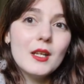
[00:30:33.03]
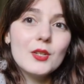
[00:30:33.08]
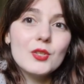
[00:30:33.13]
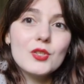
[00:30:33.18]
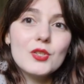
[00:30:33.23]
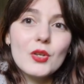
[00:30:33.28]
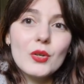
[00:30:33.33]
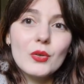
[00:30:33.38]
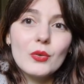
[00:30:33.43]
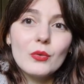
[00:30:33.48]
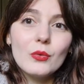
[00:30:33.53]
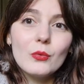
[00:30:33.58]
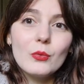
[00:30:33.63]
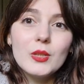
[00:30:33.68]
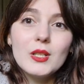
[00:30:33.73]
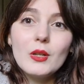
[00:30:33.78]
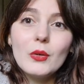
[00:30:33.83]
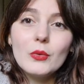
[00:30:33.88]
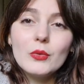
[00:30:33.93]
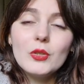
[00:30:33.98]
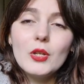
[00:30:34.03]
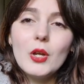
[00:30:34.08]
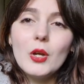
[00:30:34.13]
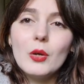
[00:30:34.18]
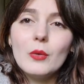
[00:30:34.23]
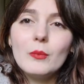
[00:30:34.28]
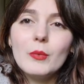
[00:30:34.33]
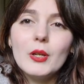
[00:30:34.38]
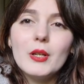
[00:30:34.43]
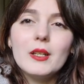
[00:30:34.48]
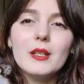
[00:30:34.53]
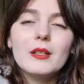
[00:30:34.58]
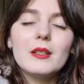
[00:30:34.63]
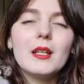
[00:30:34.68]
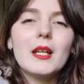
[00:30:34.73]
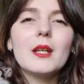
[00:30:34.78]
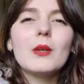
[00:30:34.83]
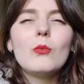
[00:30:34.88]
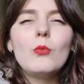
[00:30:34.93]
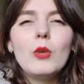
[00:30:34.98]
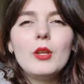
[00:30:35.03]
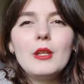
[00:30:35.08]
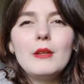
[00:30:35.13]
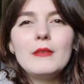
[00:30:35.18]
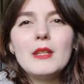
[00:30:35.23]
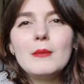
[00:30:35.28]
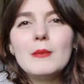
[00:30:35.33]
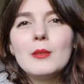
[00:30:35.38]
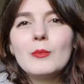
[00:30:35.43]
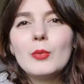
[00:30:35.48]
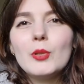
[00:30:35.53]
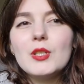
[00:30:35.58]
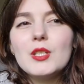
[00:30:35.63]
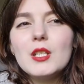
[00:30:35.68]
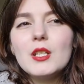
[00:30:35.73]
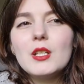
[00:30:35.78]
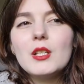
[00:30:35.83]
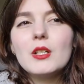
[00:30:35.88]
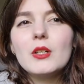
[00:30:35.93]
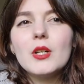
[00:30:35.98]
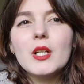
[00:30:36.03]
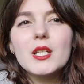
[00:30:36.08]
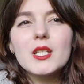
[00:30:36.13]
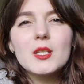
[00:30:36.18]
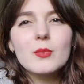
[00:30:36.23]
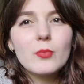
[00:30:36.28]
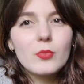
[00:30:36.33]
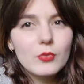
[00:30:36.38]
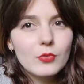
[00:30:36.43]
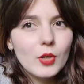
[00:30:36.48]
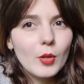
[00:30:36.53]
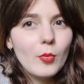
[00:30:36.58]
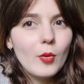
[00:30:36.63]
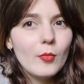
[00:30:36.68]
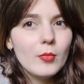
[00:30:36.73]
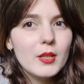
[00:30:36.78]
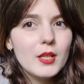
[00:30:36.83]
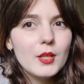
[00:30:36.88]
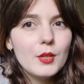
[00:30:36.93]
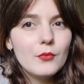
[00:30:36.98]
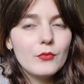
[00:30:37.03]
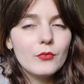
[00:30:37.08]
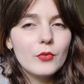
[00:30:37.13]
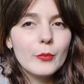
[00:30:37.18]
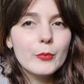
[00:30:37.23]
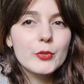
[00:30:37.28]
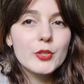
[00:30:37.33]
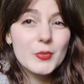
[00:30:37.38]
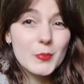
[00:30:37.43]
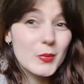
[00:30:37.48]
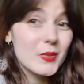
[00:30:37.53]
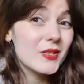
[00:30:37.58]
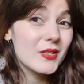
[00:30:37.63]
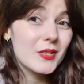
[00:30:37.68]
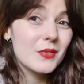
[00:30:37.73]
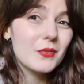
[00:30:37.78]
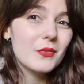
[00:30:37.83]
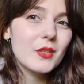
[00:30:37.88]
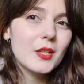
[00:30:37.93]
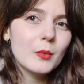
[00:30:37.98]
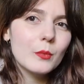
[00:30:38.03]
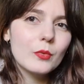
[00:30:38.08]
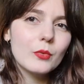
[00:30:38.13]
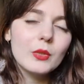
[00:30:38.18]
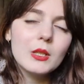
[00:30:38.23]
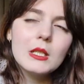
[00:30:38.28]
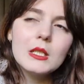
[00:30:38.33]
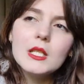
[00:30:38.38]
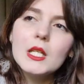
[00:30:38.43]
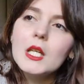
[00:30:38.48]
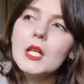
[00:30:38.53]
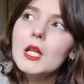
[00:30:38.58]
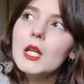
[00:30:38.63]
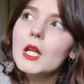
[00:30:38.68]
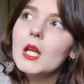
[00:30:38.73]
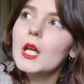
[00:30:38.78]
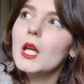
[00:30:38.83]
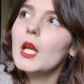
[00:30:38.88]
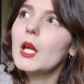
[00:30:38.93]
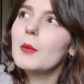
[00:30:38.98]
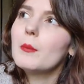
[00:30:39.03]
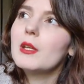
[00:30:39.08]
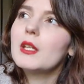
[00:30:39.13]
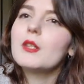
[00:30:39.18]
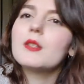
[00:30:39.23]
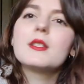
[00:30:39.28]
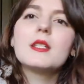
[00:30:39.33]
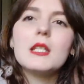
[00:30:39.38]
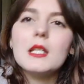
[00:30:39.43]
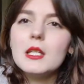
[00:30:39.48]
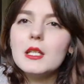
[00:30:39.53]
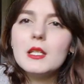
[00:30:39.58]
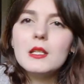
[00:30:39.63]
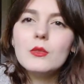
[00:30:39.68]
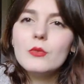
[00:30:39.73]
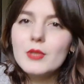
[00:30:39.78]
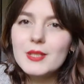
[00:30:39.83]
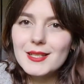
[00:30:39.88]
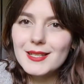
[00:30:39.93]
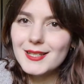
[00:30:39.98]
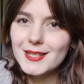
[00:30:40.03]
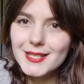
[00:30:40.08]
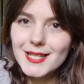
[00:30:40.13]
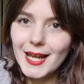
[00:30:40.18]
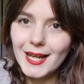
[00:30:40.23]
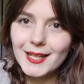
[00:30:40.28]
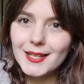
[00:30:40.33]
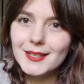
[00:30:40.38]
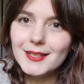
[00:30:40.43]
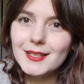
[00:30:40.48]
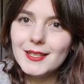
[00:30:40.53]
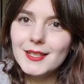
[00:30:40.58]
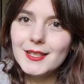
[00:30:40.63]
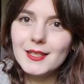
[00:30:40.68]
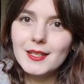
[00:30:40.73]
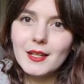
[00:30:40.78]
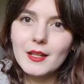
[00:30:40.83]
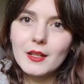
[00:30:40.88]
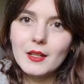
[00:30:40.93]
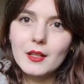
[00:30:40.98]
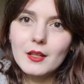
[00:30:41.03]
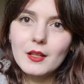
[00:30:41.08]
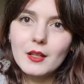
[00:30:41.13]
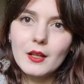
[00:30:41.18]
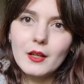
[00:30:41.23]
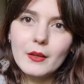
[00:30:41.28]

So we don't know, but like one of them in particular is probably from a specific breed because he looks exactly like